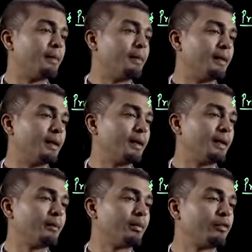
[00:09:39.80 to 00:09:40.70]
Then
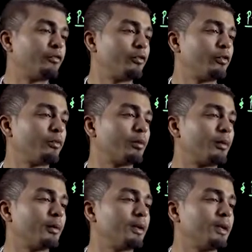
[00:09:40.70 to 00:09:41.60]
number 4
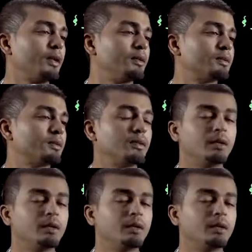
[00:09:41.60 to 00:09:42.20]
property is,